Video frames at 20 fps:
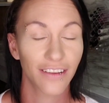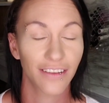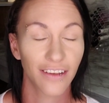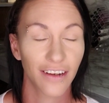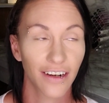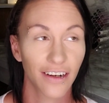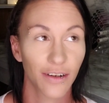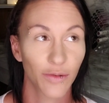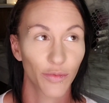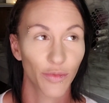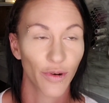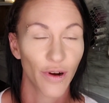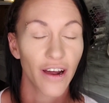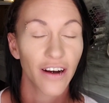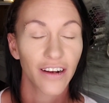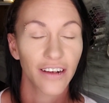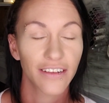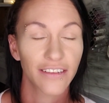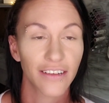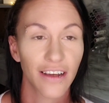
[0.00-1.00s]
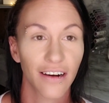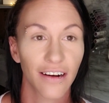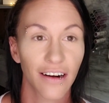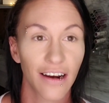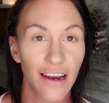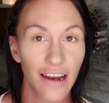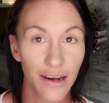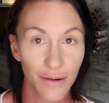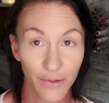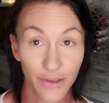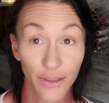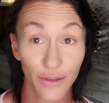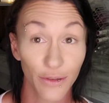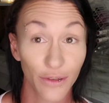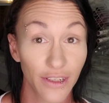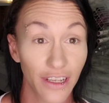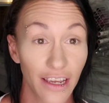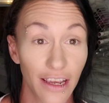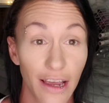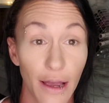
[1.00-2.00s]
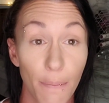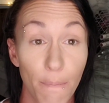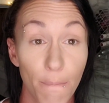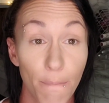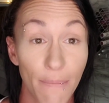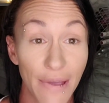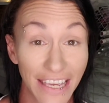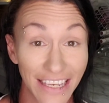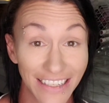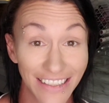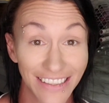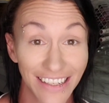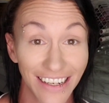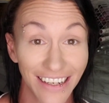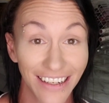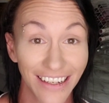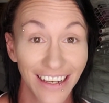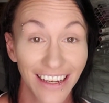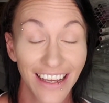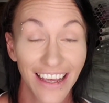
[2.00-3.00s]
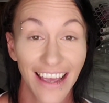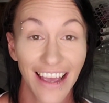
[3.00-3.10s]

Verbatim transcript: Their products are absolutely amazing